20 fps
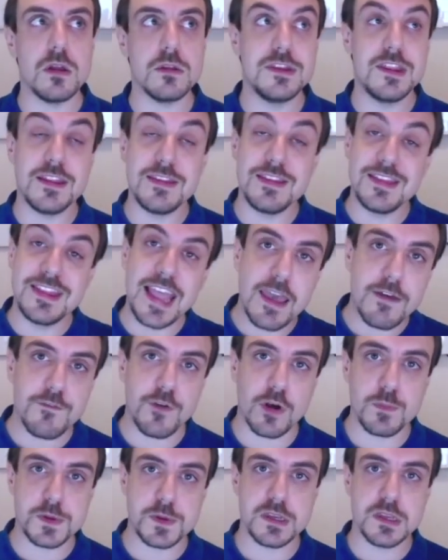the
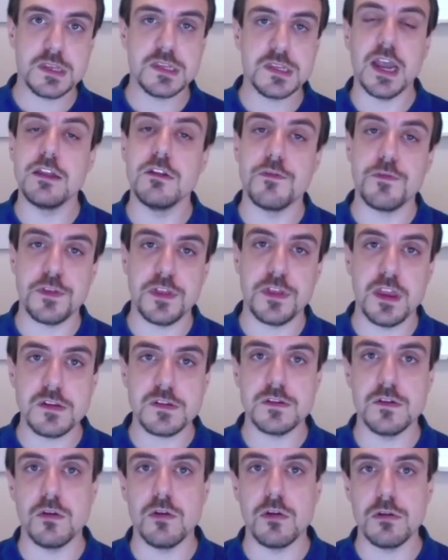DevOps side of
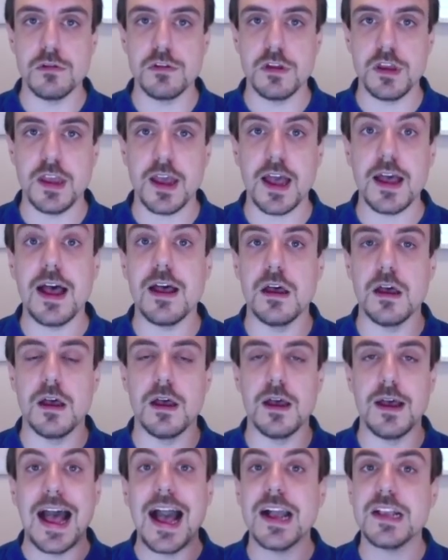things, so all the
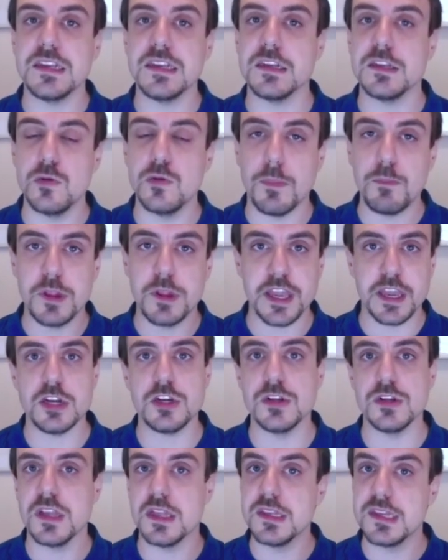access to
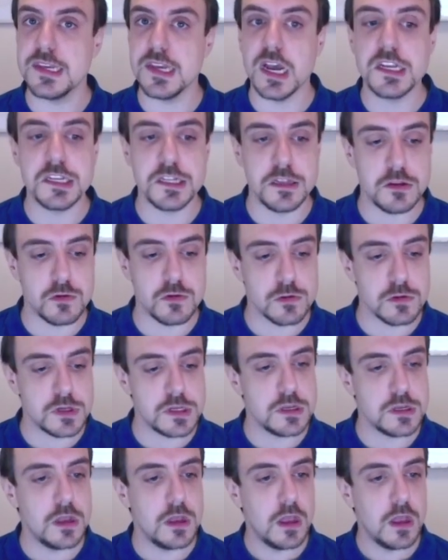applications and CI/CD tools.